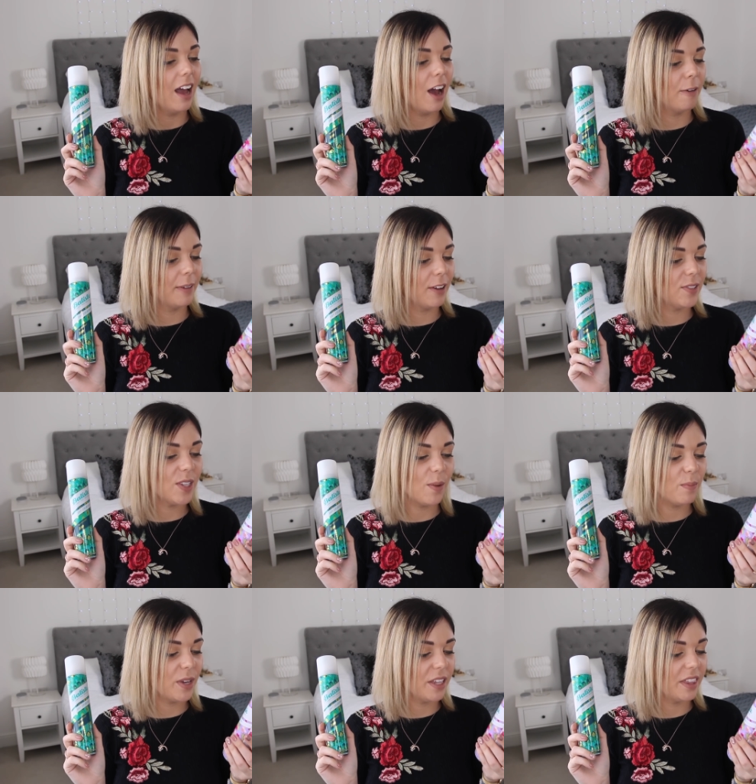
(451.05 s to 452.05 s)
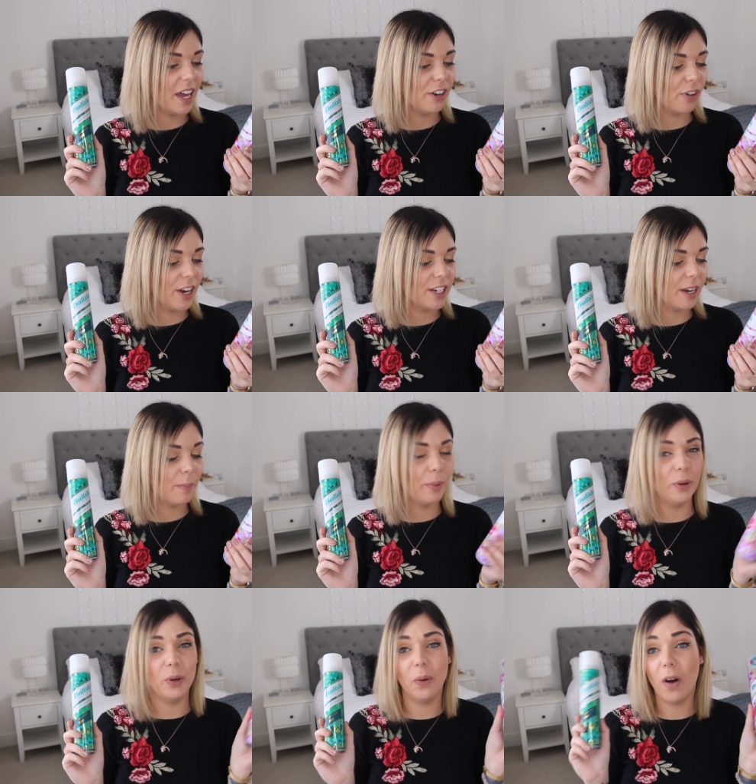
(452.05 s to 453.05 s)
Have sent me their dry
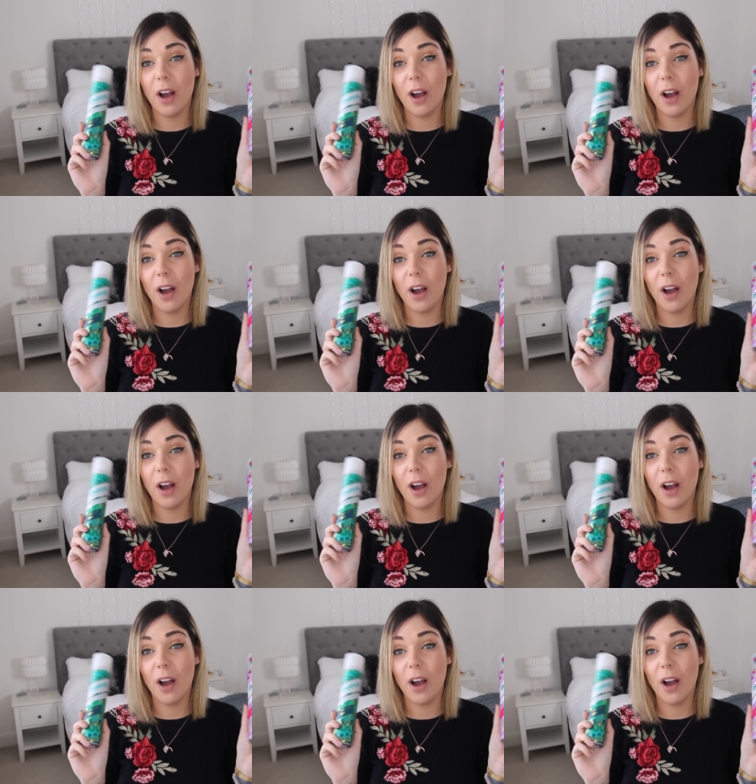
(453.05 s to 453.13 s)
shampoo.